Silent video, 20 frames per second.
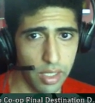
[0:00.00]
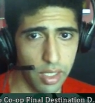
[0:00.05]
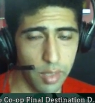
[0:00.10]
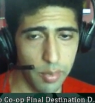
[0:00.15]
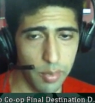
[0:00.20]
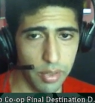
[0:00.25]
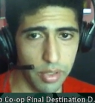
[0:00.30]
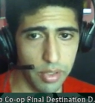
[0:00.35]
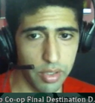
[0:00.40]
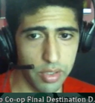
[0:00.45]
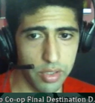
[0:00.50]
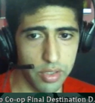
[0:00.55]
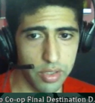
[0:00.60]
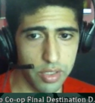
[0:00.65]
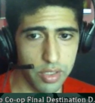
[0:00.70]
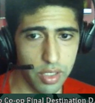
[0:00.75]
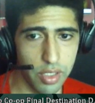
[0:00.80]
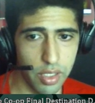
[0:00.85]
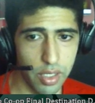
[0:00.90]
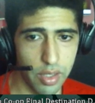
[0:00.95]
because
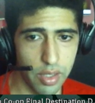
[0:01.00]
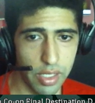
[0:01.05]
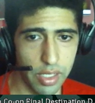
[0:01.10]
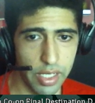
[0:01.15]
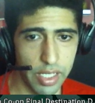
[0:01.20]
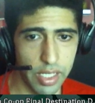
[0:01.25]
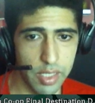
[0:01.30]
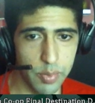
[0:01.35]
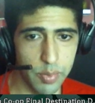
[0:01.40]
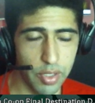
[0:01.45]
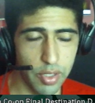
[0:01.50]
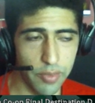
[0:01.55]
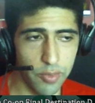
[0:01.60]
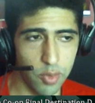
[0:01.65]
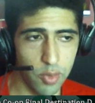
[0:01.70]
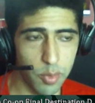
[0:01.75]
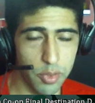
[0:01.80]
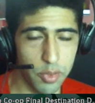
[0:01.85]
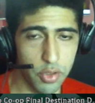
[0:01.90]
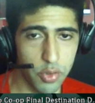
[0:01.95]
the next
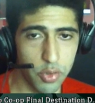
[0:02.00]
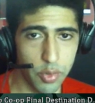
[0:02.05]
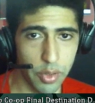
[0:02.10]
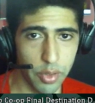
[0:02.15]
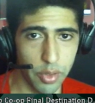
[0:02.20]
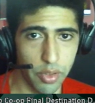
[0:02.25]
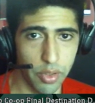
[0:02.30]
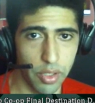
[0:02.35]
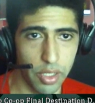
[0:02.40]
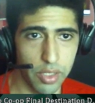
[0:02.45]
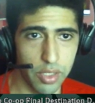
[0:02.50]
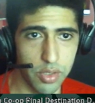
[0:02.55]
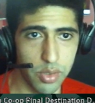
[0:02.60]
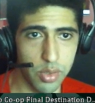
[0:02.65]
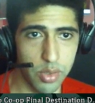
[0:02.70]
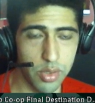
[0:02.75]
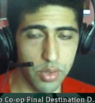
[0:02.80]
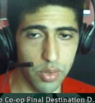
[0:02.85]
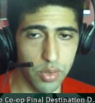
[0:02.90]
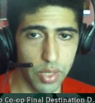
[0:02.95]
platform is triggered as soon
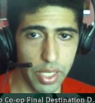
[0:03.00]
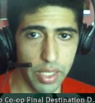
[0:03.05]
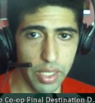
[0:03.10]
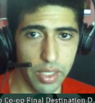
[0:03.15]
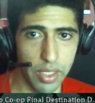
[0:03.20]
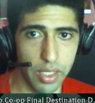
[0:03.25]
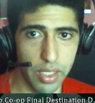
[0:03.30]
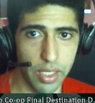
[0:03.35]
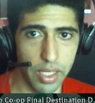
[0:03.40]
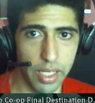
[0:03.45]
as you land on it,